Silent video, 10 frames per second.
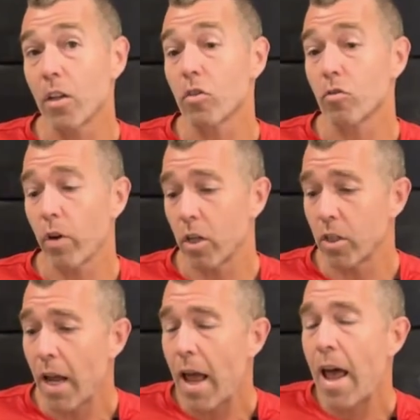
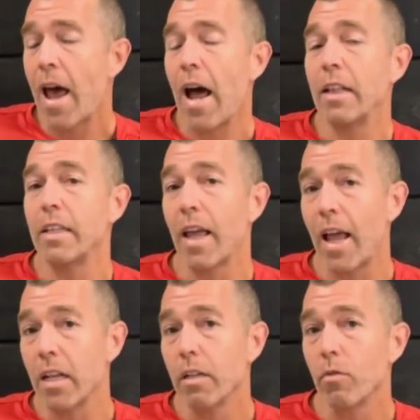stretch at the
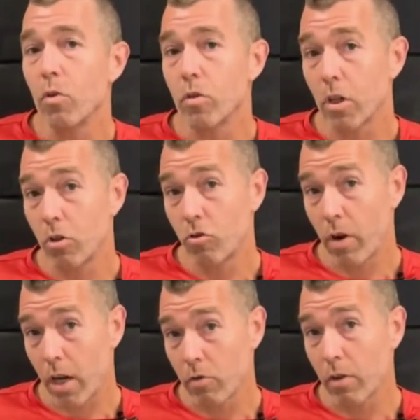end of those
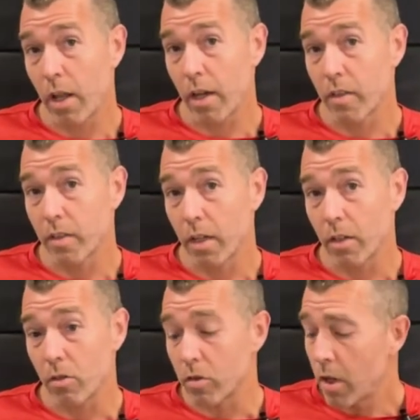contract, relax
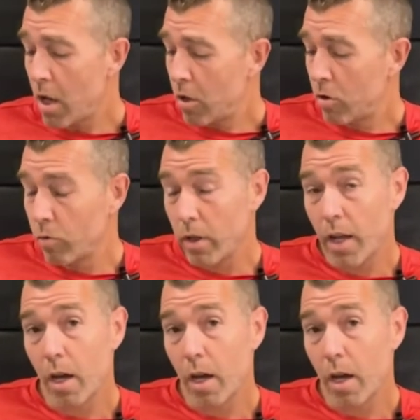cycles to really